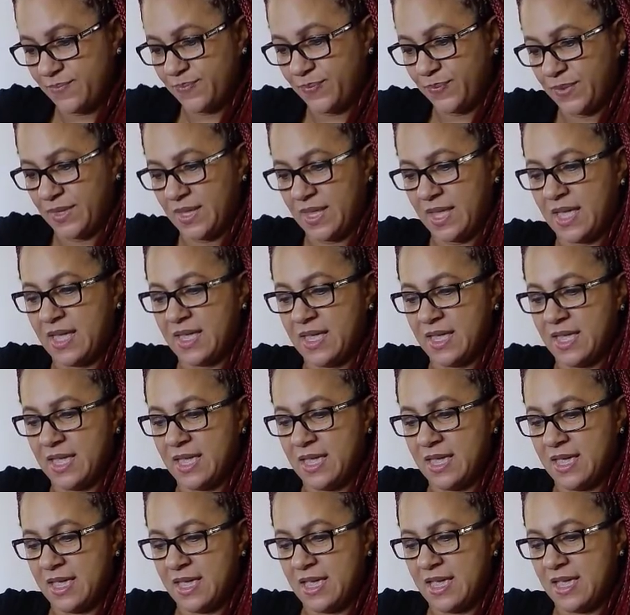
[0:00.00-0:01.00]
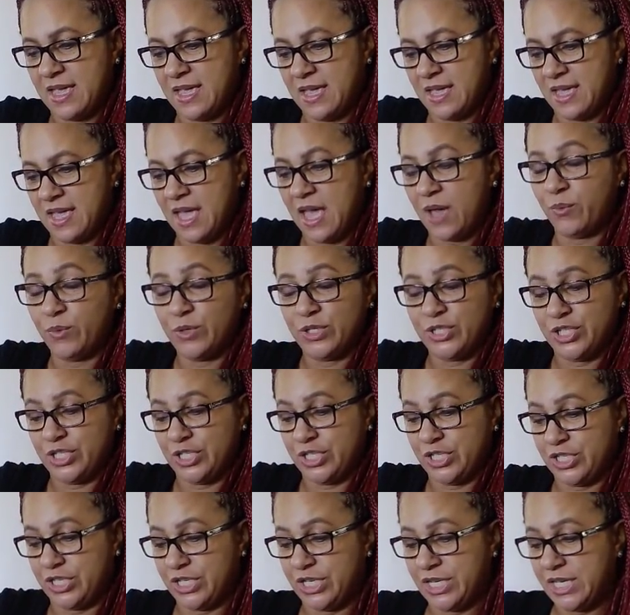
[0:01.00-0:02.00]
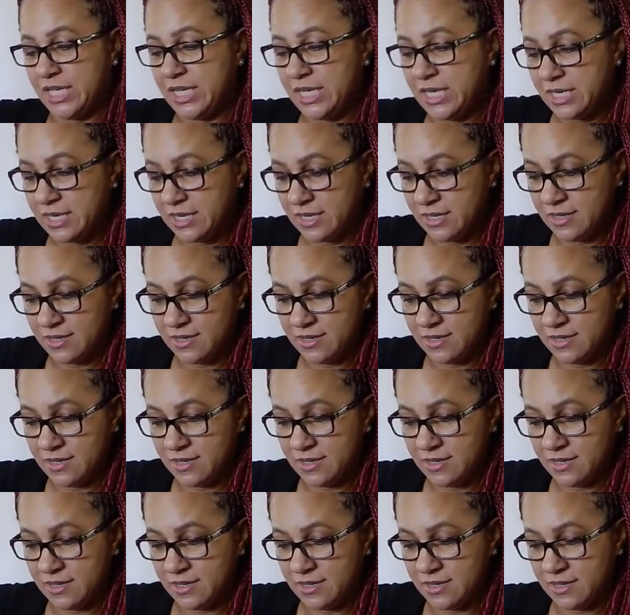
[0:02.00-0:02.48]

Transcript: I wish it could.